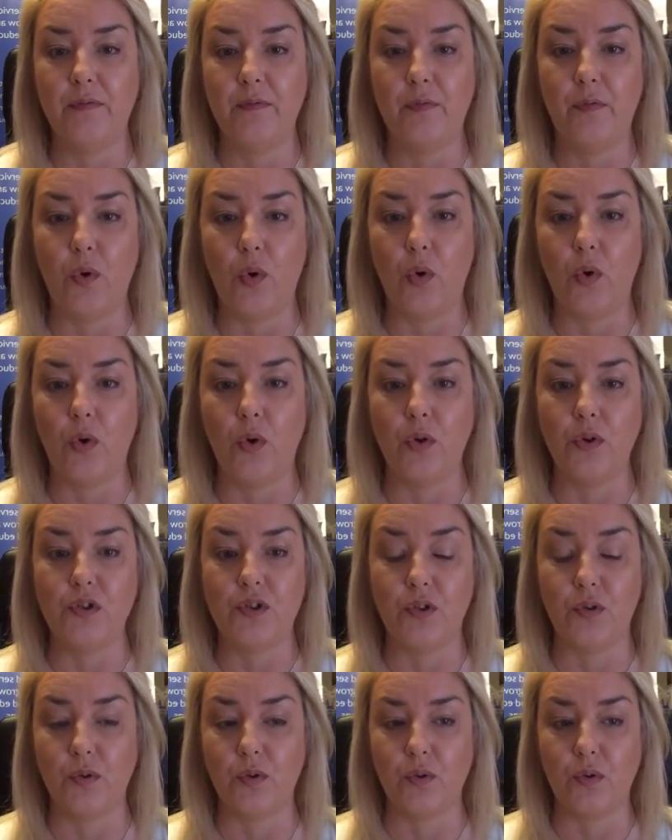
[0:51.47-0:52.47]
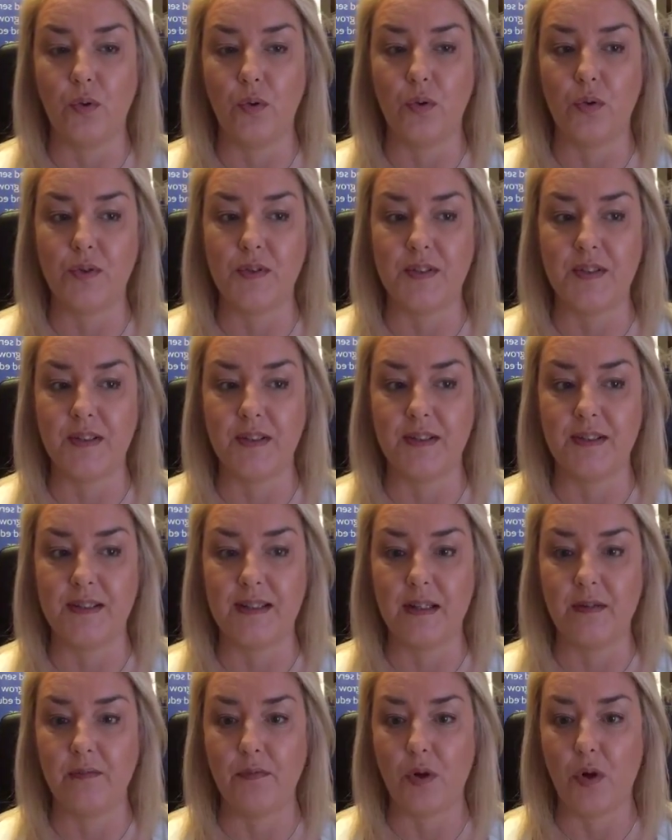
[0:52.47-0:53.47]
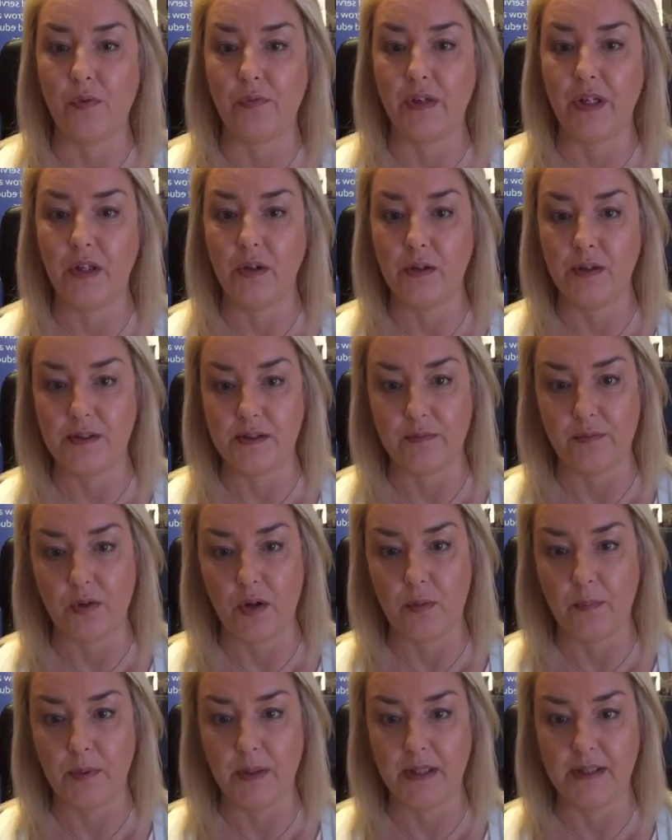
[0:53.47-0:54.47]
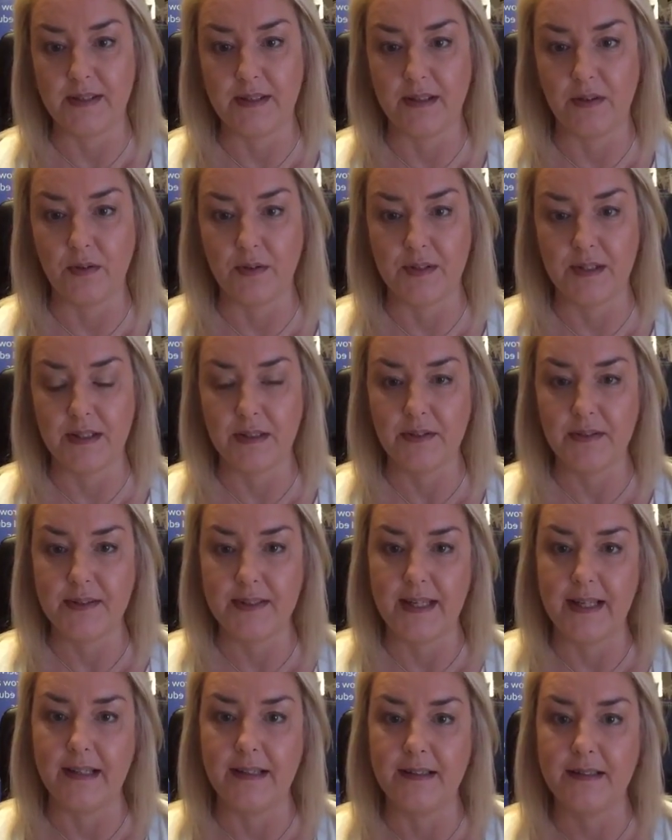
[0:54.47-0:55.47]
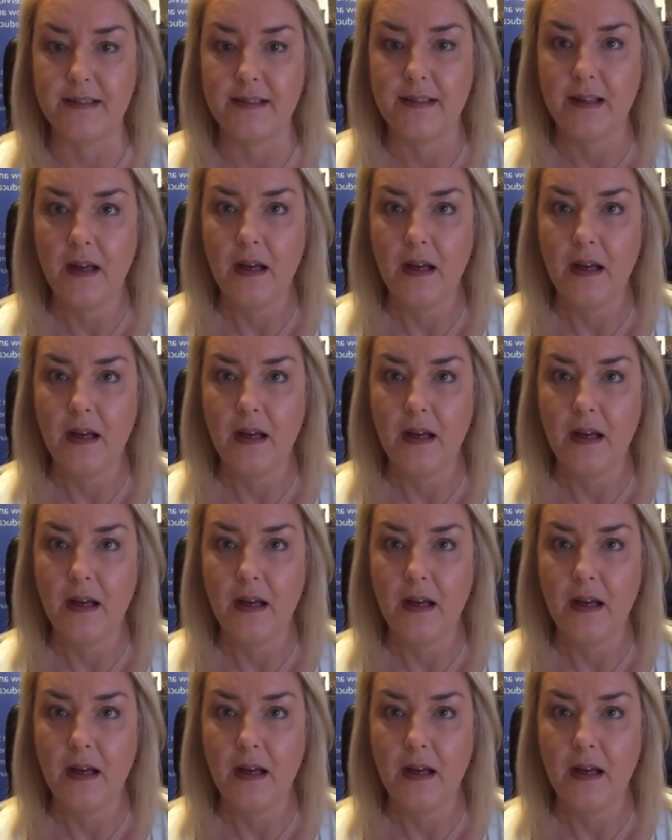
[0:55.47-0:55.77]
for short courses involving units of competency or skill sets